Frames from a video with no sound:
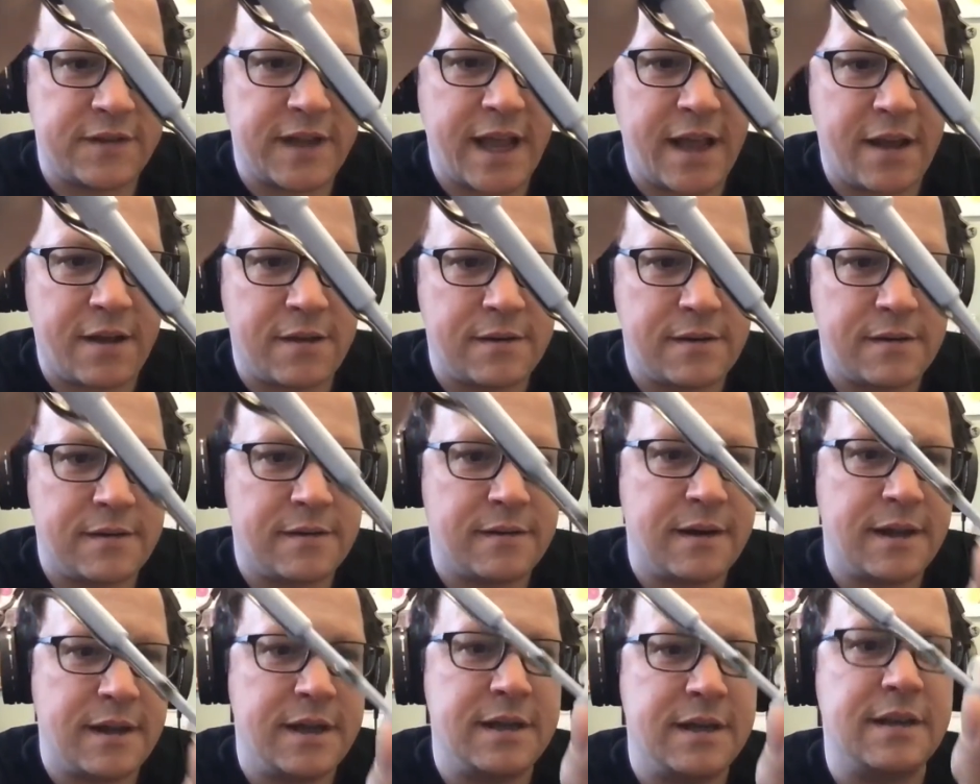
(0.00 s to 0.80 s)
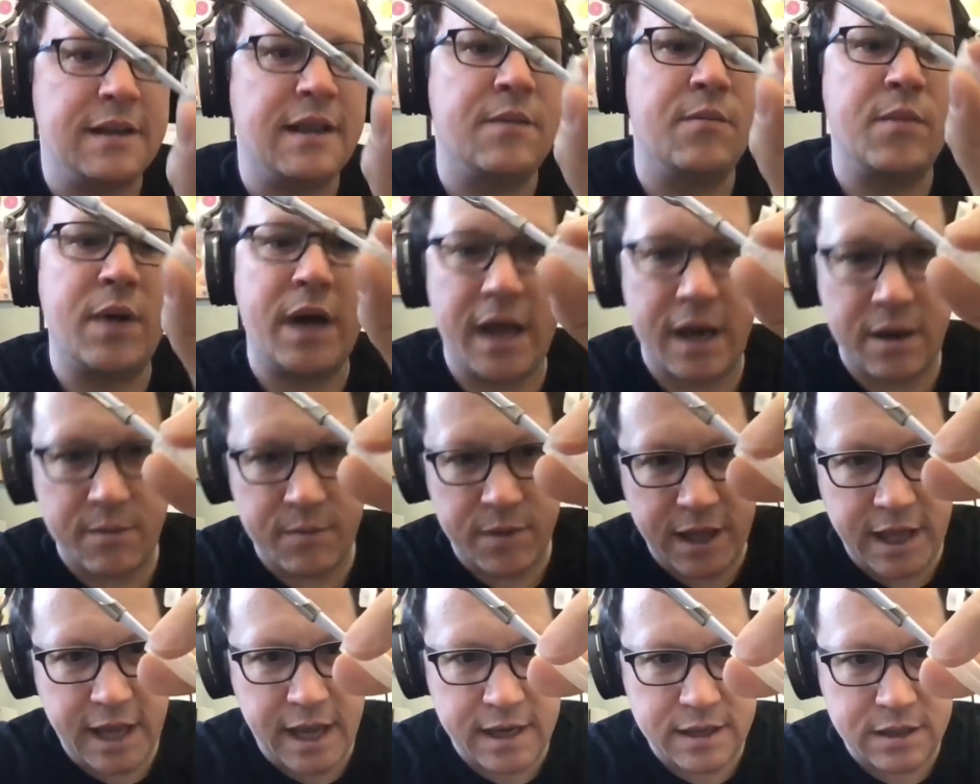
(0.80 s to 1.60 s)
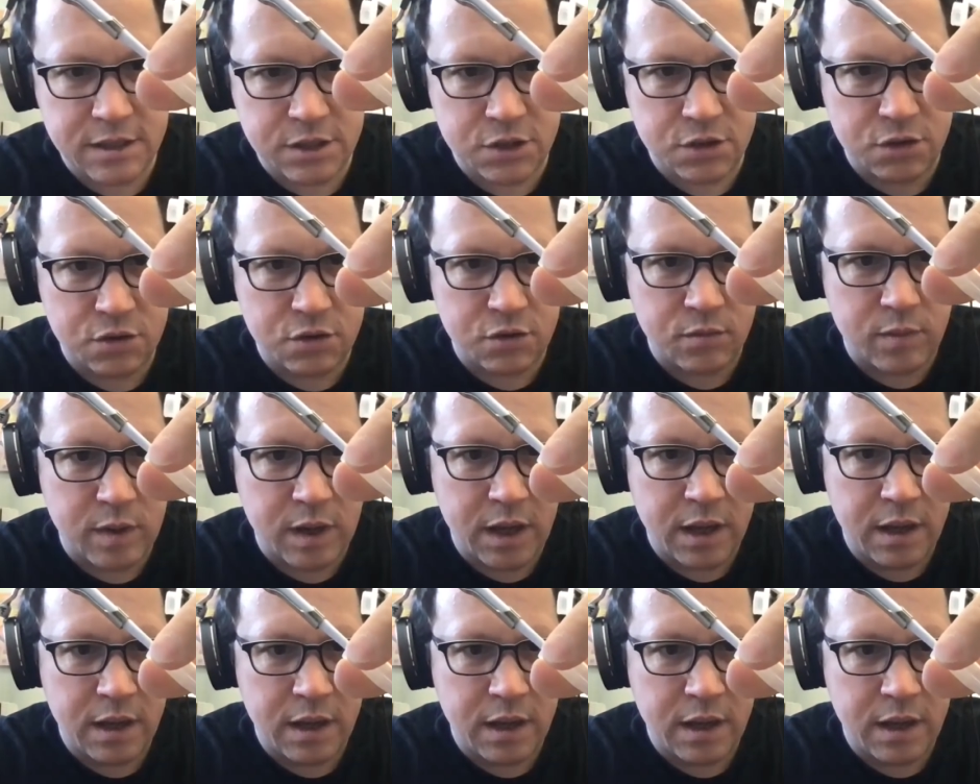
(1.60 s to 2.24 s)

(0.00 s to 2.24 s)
down into the bottom of that tube,